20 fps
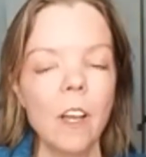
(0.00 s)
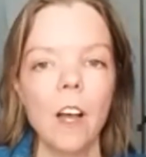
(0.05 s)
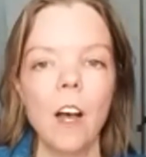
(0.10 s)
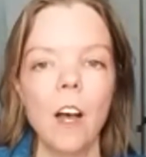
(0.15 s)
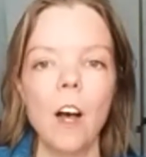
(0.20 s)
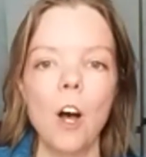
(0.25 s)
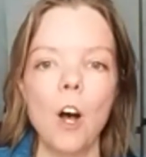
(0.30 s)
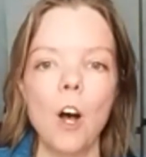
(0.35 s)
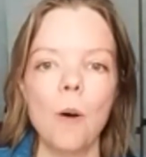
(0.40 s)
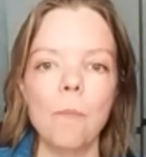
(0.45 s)

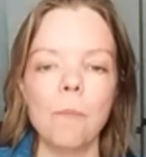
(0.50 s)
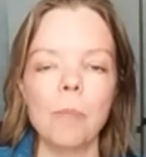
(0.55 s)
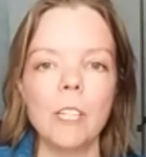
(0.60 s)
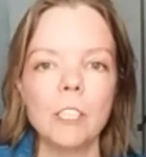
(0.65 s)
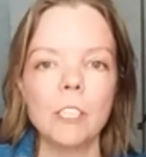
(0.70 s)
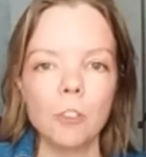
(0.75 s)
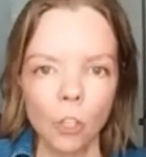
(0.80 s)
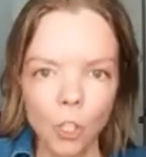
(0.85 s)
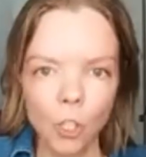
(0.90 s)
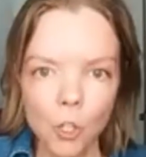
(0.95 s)
Um,
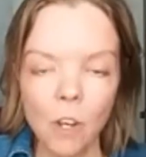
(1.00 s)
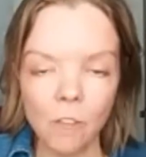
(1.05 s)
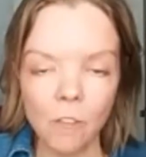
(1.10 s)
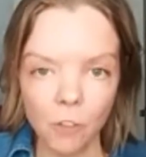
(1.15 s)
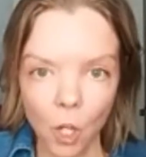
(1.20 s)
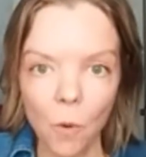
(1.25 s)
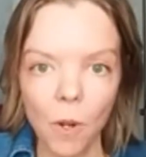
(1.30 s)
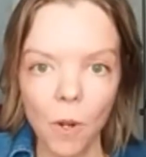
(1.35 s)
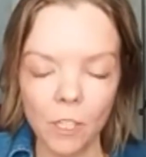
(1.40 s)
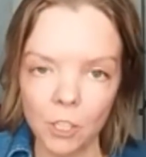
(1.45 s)
plus, you have
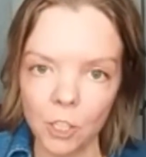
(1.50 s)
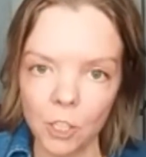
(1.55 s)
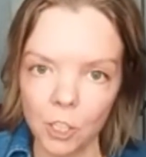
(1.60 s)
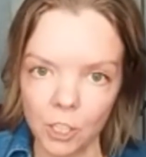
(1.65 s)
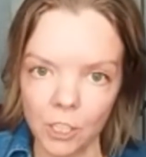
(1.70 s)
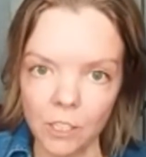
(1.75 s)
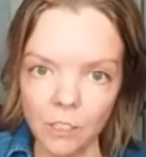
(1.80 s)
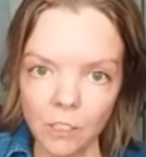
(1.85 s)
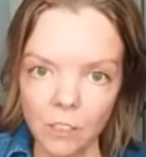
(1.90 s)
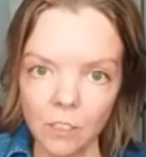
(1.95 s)
low
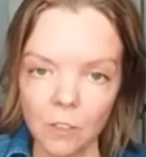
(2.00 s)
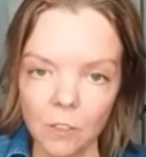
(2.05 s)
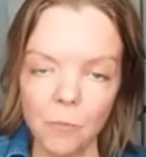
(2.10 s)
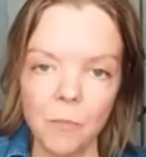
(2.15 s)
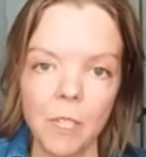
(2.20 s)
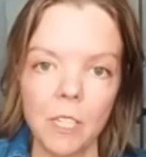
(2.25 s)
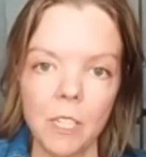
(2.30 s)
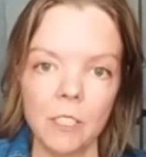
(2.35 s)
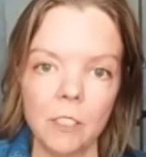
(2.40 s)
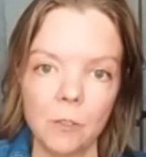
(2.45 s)
estrogen,
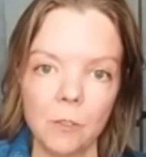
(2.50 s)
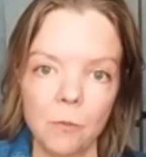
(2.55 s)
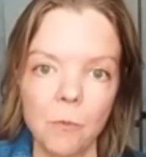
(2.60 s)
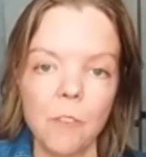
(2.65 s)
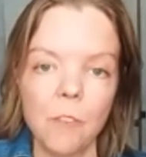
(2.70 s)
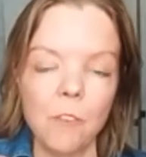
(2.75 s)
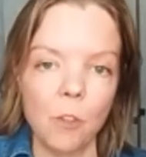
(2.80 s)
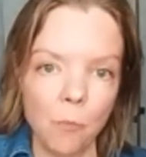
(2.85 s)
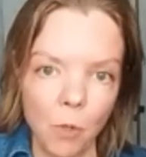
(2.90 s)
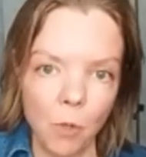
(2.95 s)
because
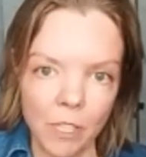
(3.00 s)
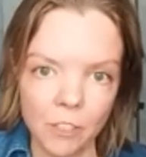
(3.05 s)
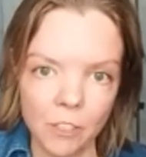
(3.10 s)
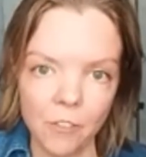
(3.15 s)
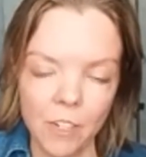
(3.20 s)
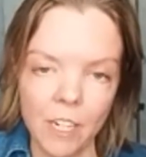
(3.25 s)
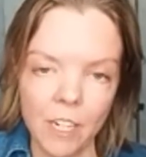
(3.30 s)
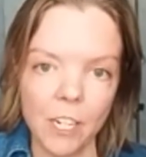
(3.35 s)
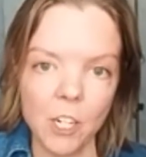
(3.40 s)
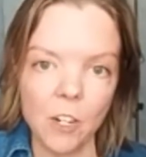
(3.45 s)
if you're
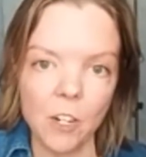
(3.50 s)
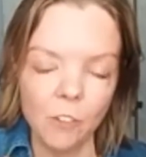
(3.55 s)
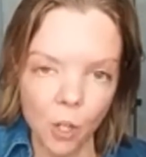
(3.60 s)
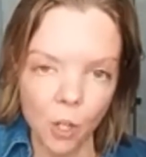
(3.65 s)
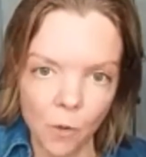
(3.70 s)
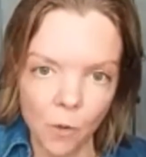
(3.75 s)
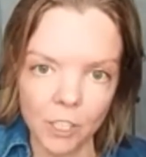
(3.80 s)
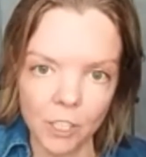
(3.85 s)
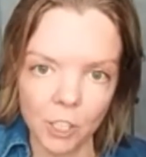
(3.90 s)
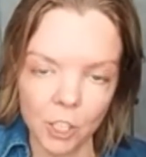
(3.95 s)
breastfeeding, you have
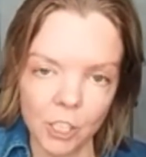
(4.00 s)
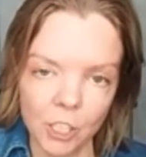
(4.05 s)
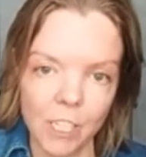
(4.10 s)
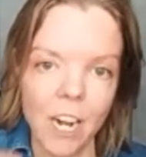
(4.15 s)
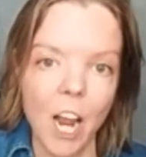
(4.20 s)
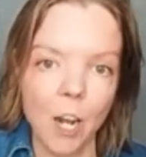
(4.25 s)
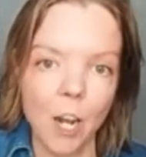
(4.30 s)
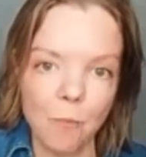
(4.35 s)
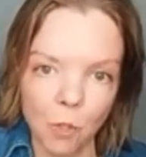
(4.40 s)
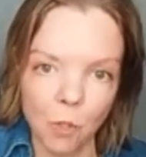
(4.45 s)
low estrogen,
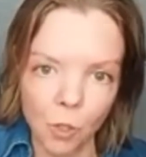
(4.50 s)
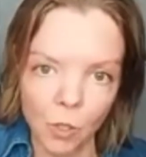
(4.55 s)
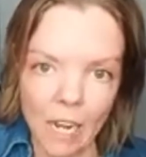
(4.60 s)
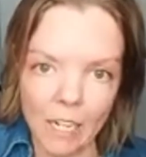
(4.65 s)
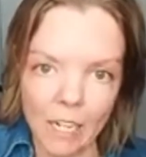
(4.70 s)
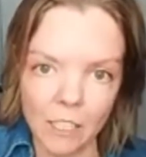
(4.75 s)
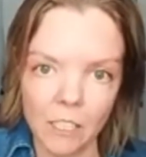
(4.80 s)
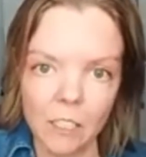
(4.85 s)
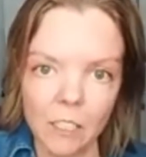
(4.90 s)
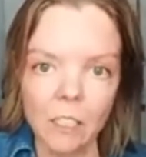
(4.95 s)
high
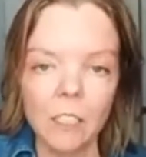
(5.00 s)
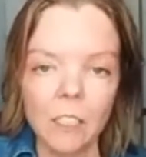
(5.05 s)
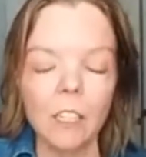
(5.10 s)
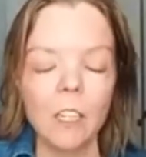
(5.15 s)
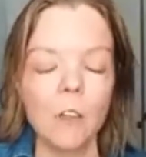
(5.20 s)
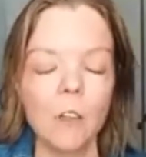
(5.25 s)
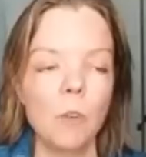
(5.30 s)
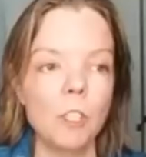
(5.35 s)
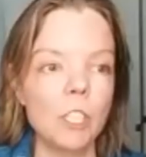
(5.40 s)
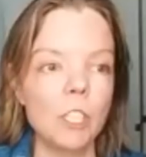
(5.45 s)
prolactin,
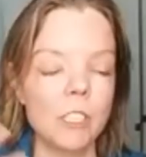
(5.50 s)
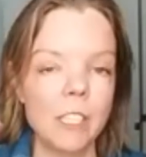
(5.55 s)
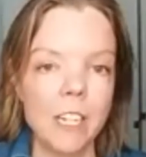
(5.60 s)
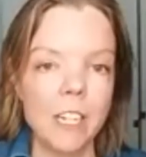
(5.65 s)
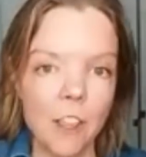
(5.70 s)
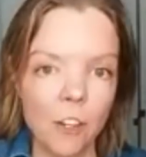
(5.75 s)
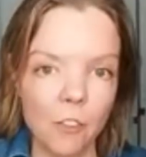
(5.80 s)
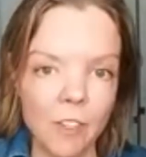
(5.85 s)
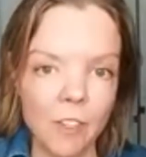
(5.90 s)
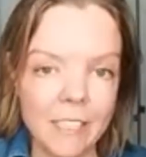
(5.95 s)
which mm-hmm. is
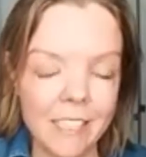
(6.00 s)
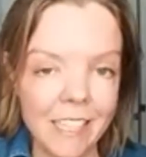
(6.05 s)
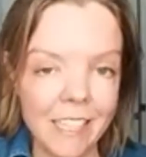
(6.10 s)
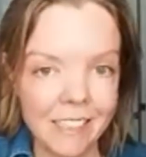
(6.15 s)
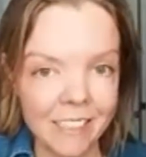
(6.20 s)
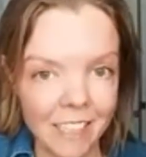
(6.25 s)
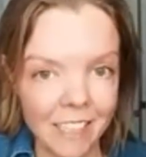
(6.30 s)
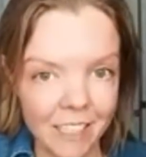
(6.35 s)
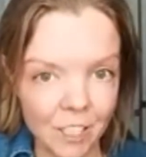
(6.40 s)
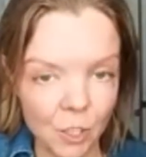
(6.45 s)
another reason
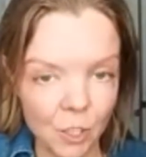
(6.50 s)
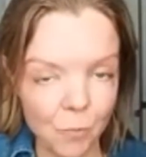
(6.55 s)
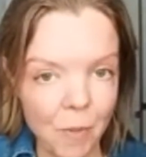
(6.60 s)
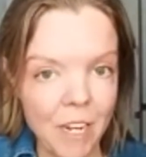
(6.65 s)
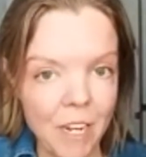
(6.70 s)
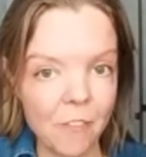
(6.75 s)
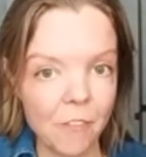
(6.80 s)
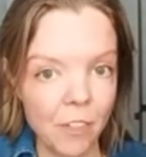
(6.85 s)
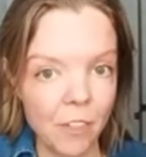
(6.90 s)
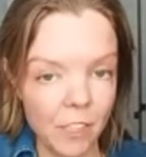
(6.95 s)
that sex is
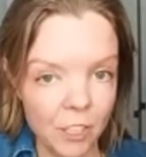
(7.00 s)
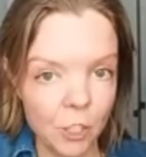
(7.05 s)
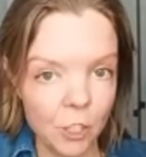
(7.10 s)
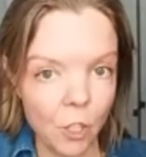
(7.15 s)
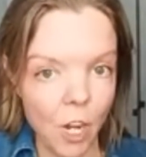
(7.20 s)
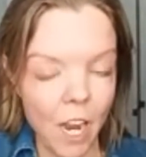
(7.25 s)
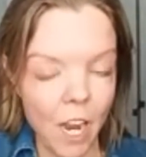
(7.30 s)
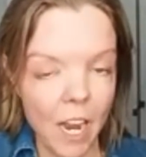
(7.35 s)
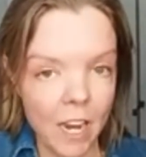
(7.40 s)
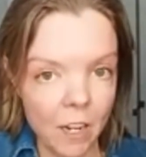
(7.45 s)
painful and
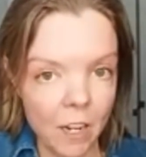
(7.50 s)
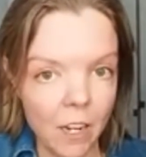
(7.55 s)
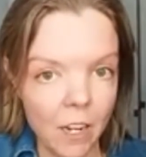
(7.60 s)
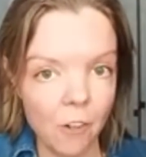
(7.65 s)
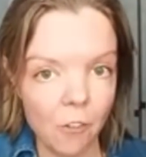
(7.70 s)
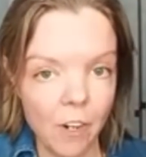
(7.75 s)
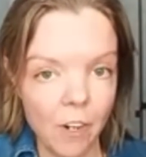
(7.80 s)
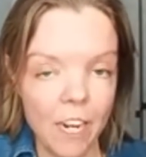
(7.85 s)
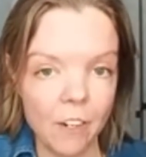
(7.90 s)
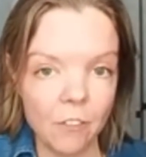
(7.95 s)
dry
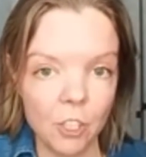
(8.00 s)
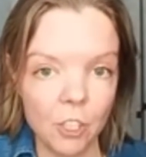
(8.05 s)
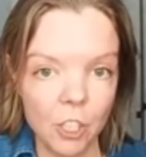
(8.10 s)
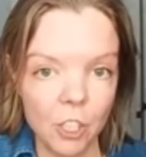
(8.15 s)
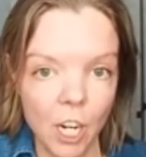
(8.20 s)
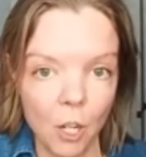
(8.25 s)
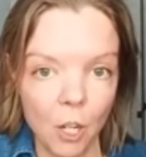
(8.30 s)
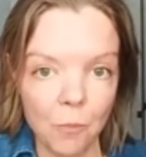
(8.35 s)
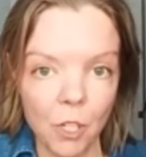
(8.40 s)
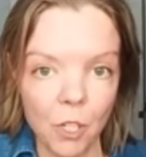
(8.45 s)
right after
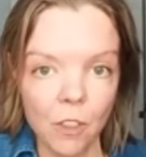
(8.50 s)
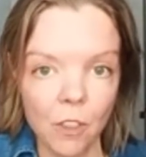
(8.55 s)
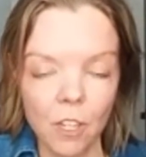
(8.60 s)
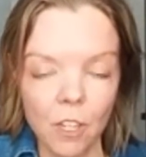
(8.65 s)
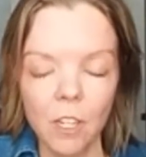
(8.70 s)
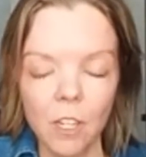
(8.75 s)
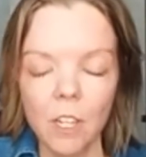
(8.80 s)
childbirth.